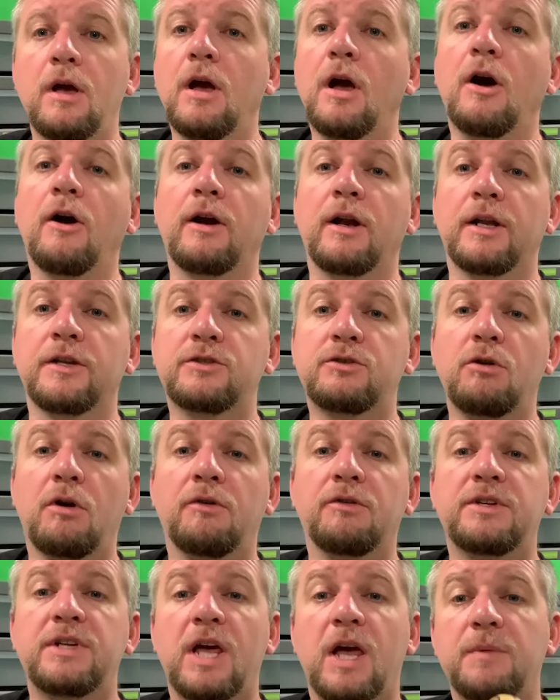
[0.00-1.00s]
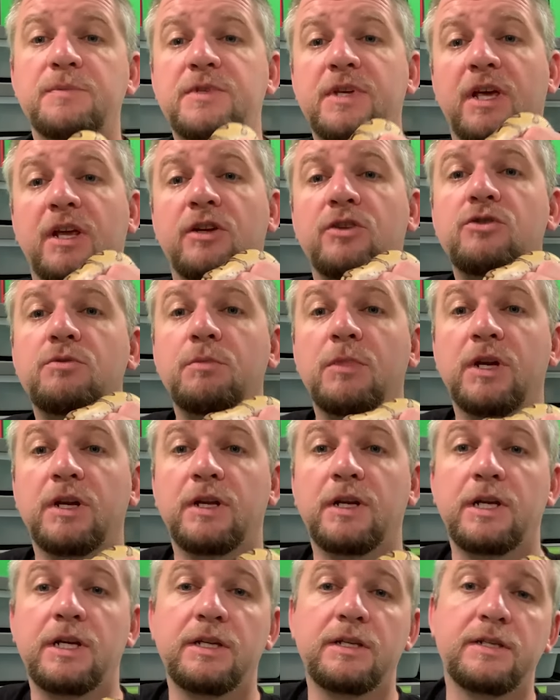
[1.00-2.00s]
All right, let's go over temps and
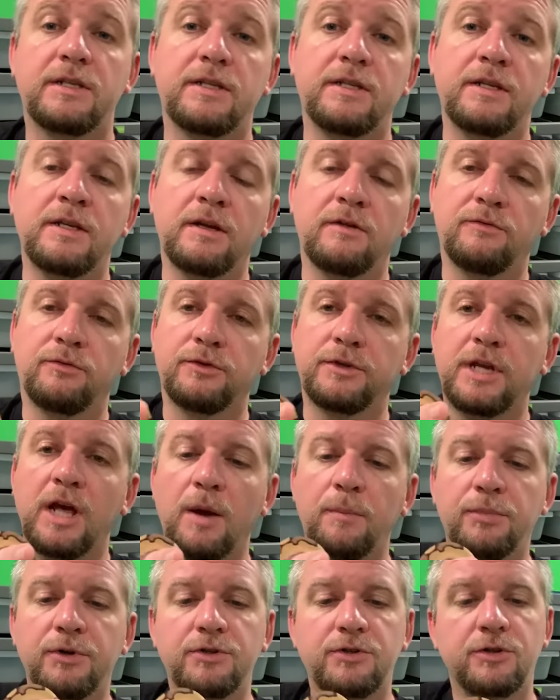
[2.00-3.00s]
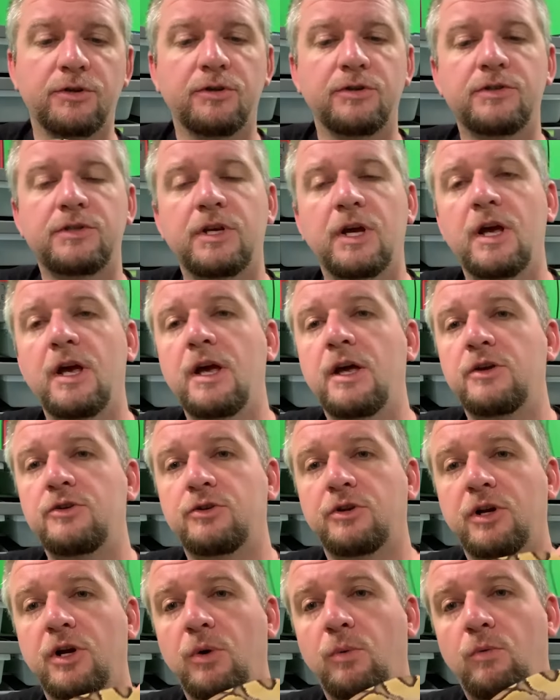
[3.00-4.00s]
humidity. For temperatures,
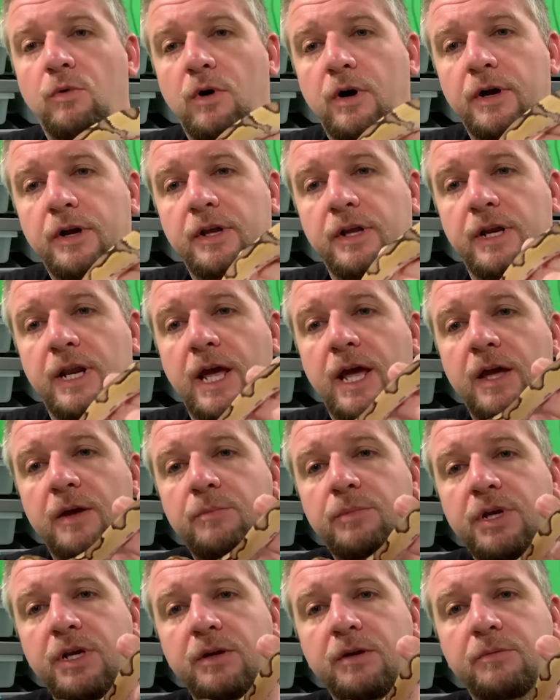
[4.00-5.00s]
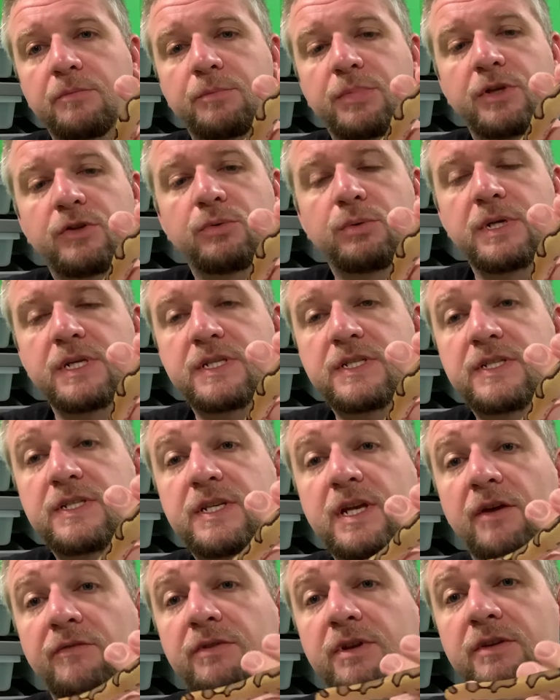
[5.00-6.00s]
you're going to want an ambient between
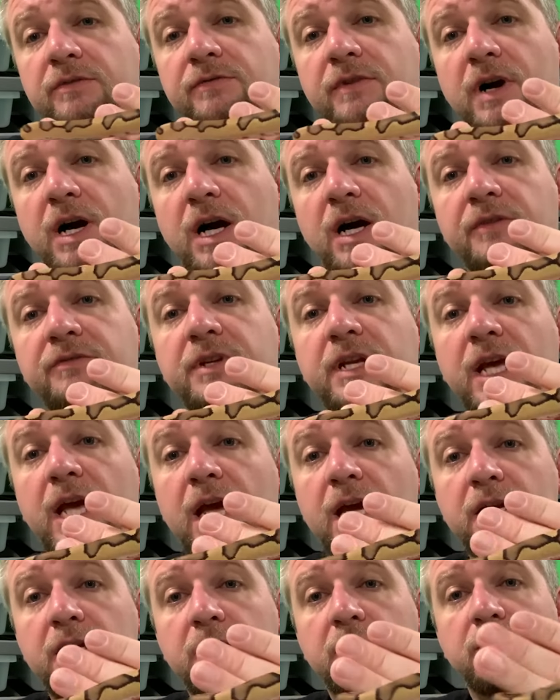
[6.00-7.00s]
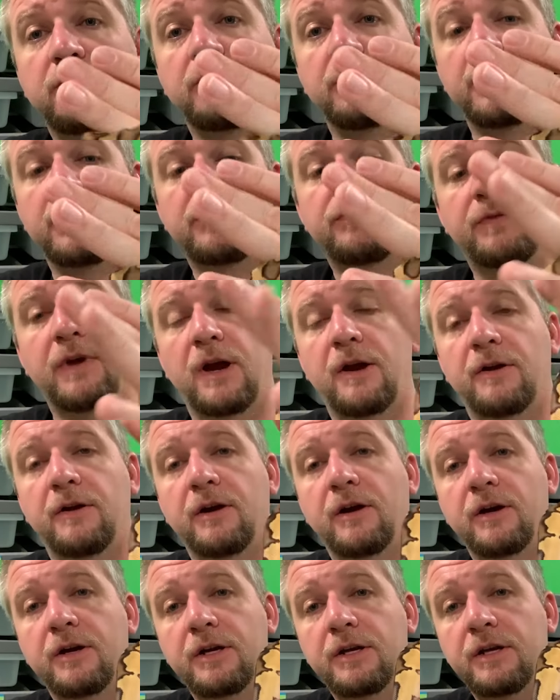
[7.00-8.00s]
75 to 80 degrees
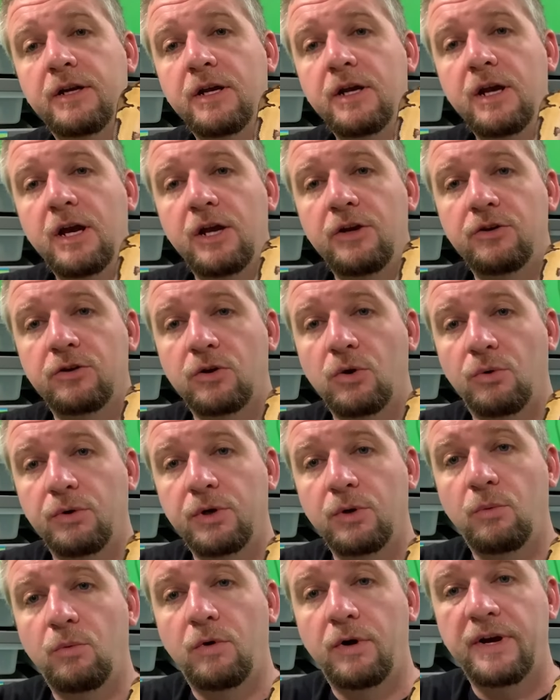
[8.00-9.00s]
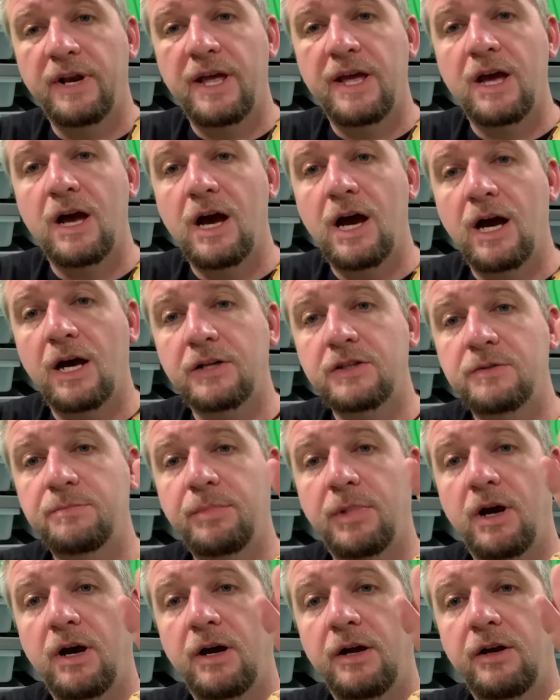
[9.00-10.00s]
Fahrenheit, and you're going to want a hot
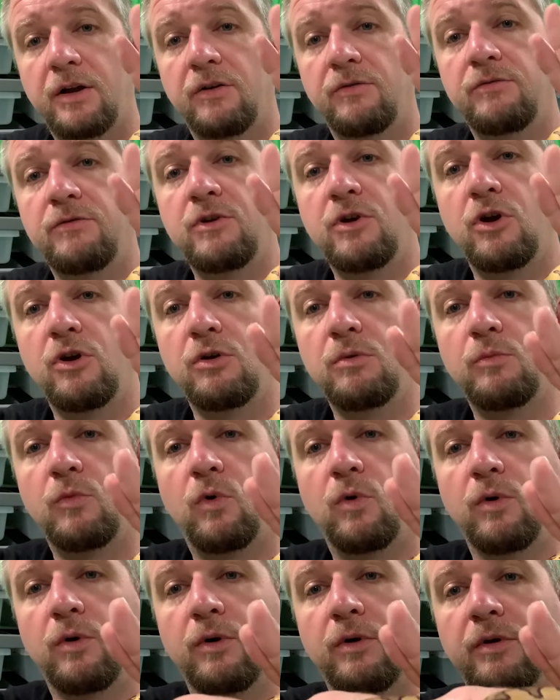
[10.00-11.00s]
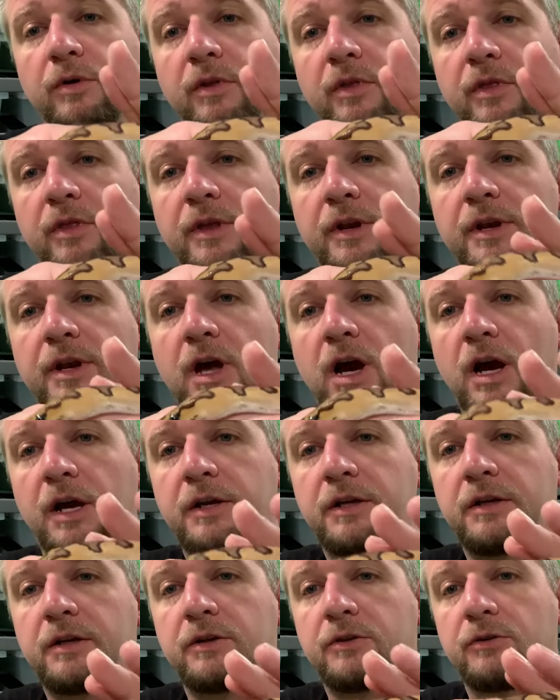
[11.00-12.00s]
spot of no more than
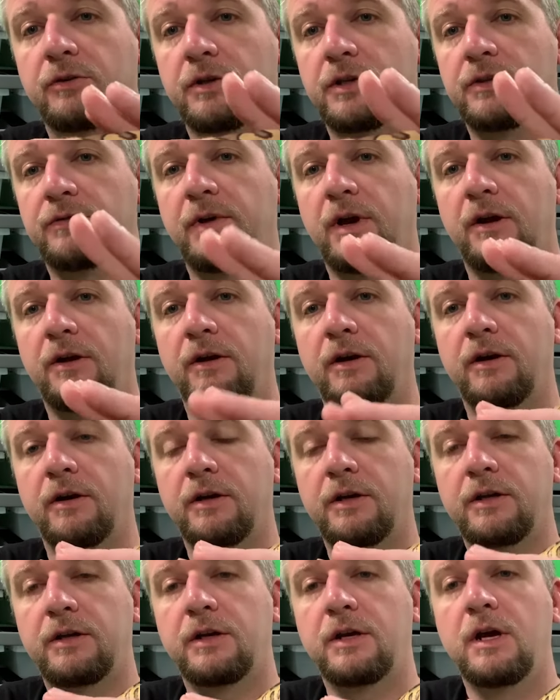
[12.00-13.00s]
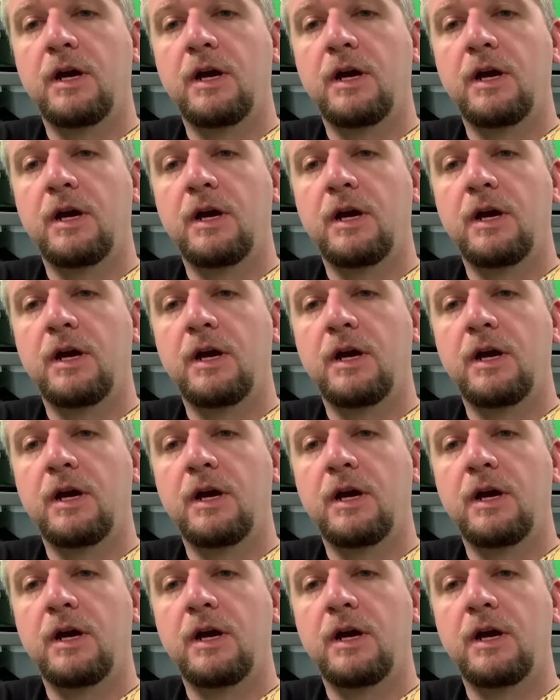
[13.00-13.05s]
90 degrees Fahrenheit.